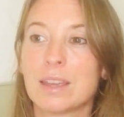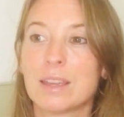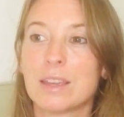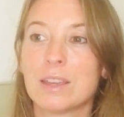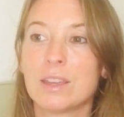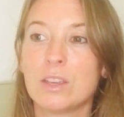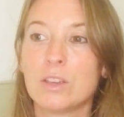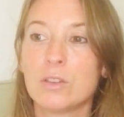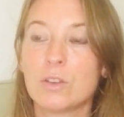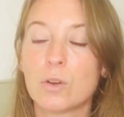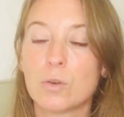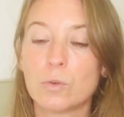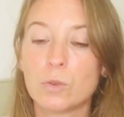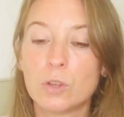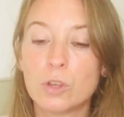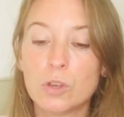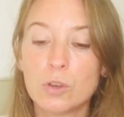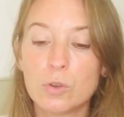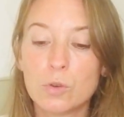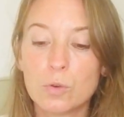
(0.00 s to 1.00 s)
you know,
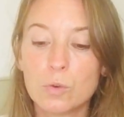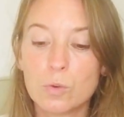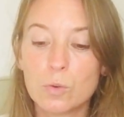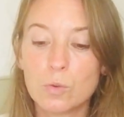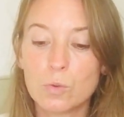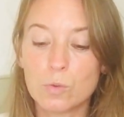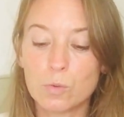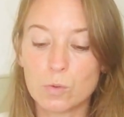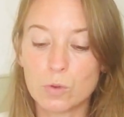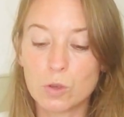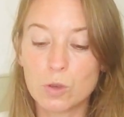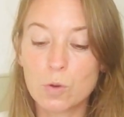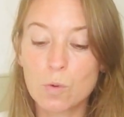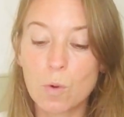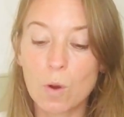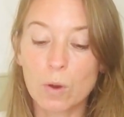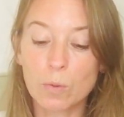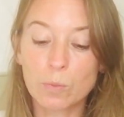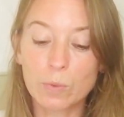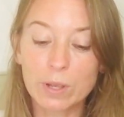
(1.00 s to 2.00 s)
you
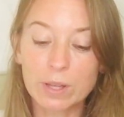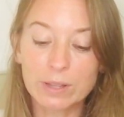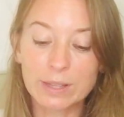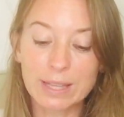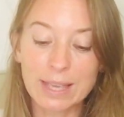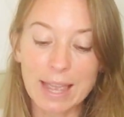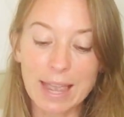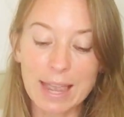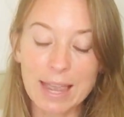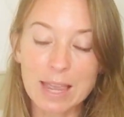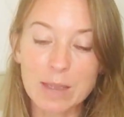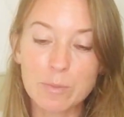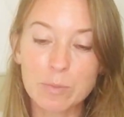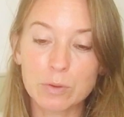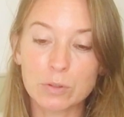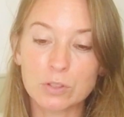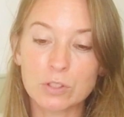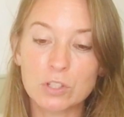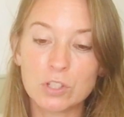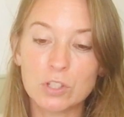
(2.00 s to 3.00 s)
are really
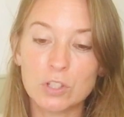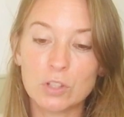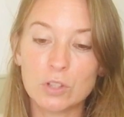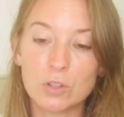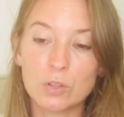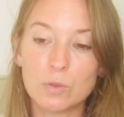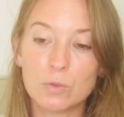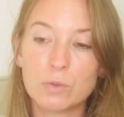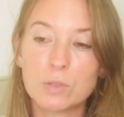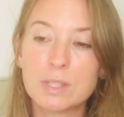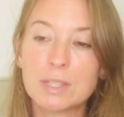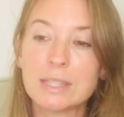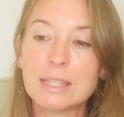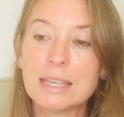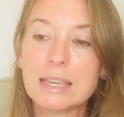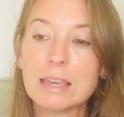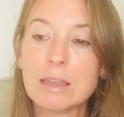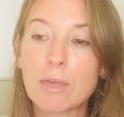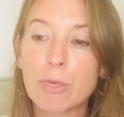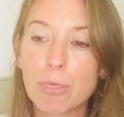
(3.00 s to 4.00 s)
able to
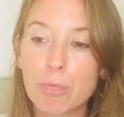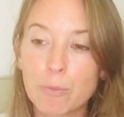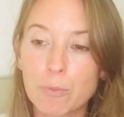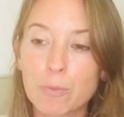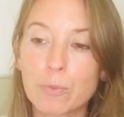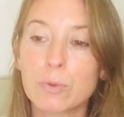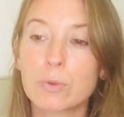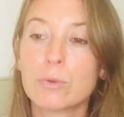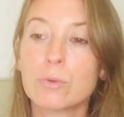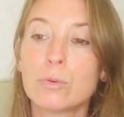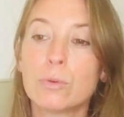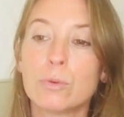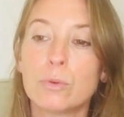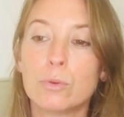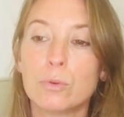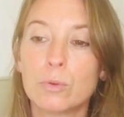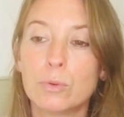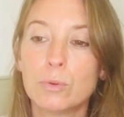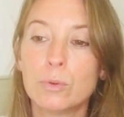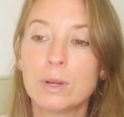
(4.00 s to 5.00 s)
see
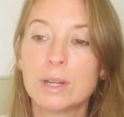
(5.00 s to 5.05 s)
through,